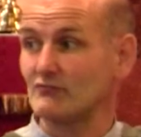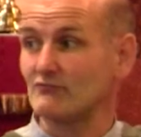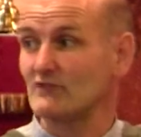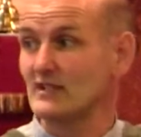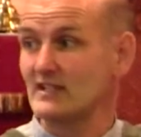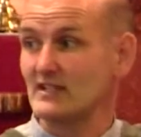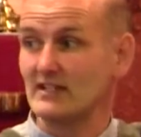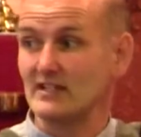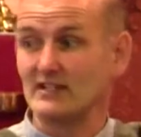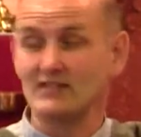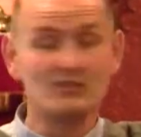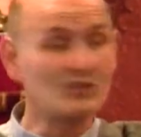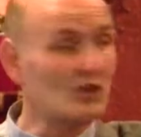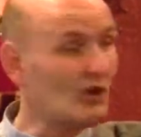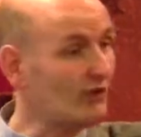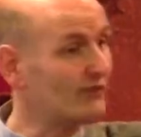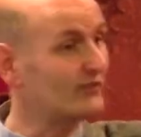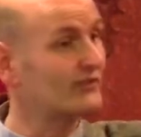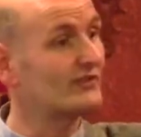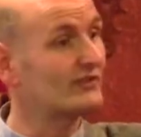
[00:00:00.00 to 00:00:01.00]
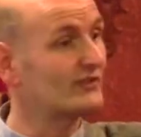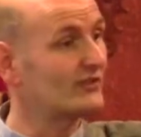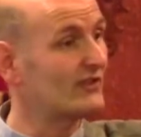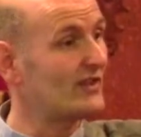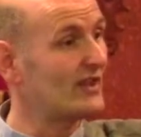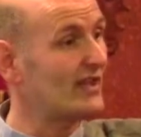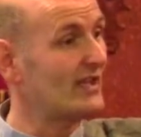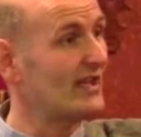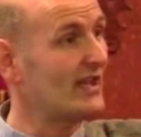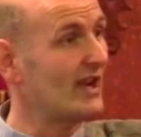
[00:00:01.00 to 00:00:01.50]
the, re- not
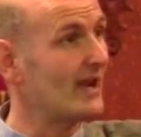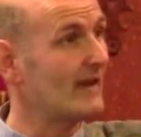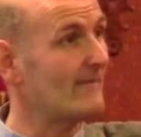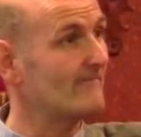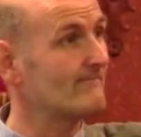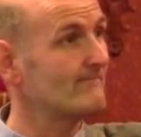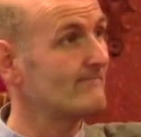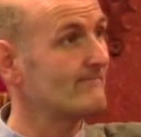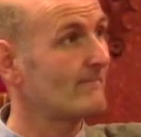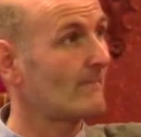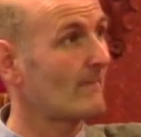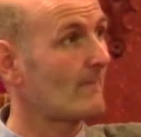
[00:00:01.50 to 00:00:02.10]
the um,